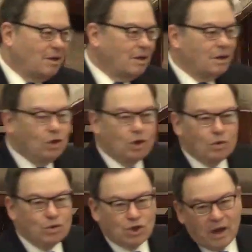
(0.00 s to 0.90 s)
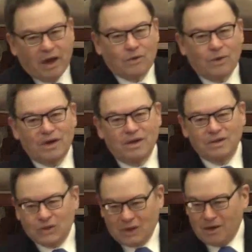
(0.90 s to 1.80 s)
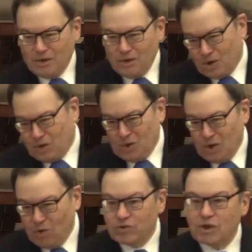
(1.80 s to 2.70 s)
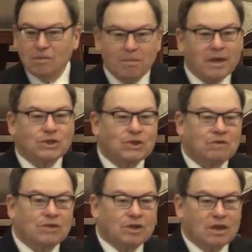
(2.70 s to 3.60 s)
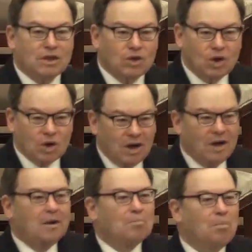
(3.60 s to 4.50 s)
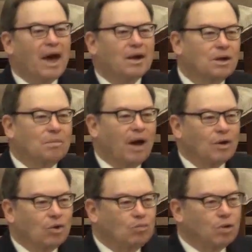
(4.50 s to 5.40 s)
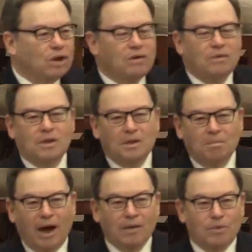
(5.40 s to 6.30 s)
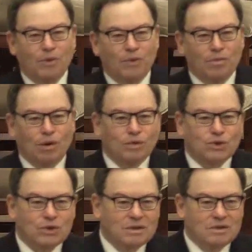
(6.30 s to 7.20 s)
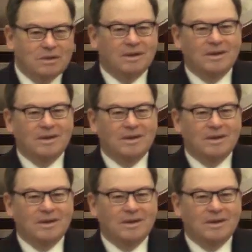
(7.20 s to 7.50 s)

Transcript: a huge gathering in San Antonio. It was in the midst of a 10-year battle about who believed the Bible the most, and